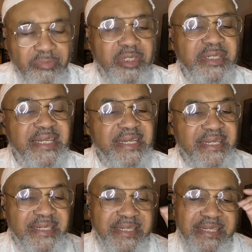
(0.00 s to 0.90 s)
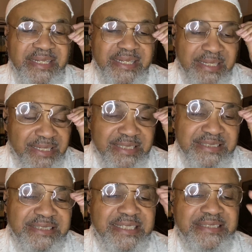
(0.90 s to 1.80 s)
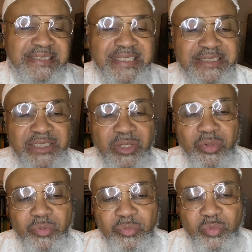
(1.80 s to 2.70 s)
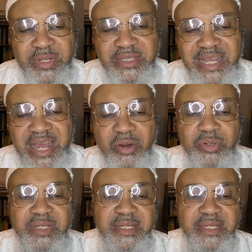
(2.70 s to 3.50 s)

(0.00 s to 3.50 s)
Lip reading: Again, it says, when thou